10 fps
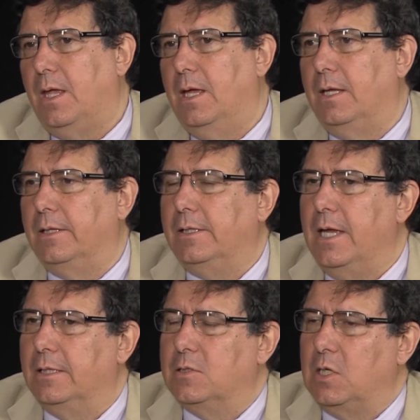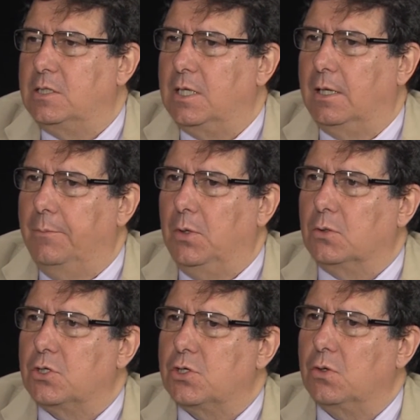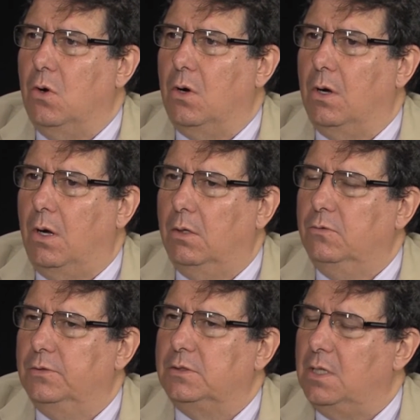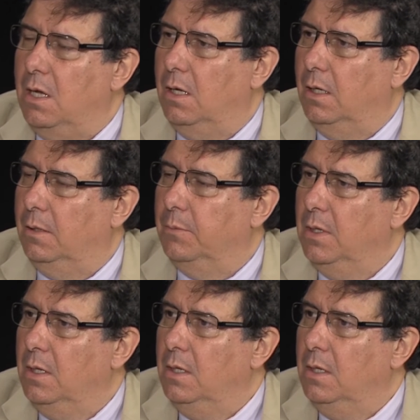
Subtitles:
And again, as I said, I'm not sure over time